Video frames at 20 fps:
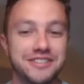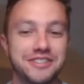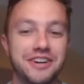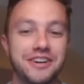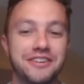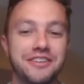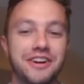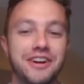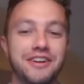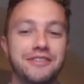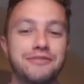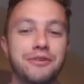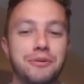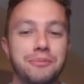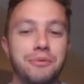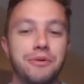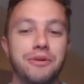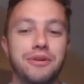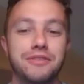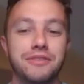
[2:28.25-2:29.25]
John Gray,
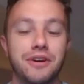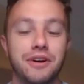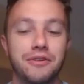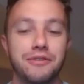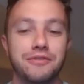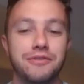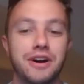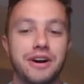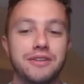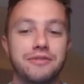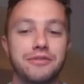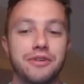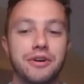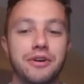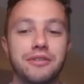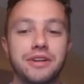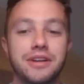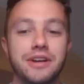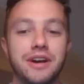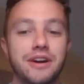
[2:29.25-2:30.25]
4.05
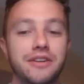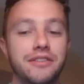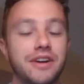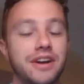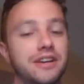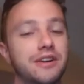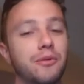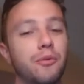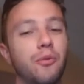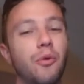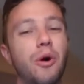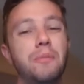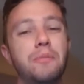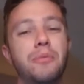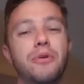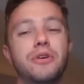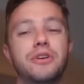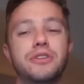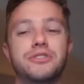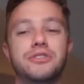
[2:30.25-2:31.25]
road ERA and a
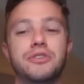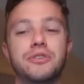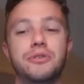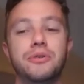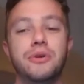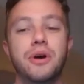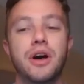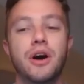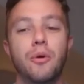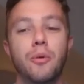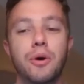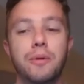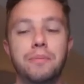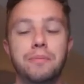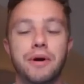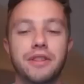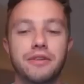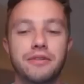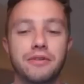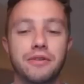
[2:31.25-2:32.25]
1.2 whip
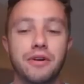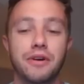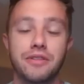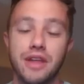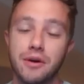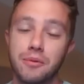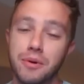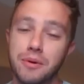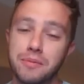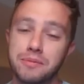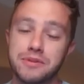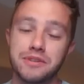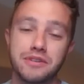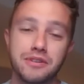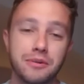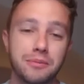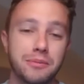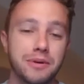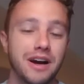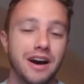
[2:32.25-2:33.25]
on the road. That whip's a
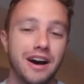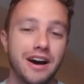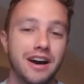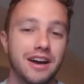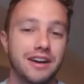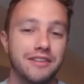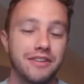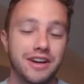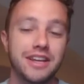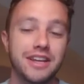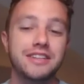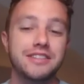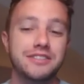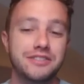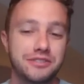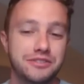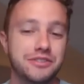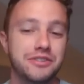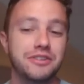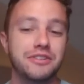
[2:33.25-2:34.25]
little bit high, right? He
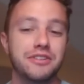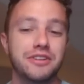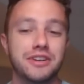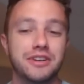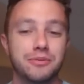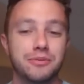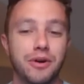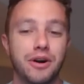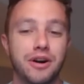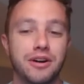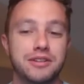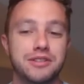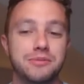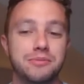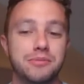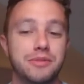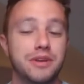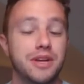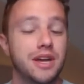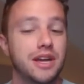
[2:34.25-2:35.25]
certainly could walk
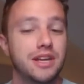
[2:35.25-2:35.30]
some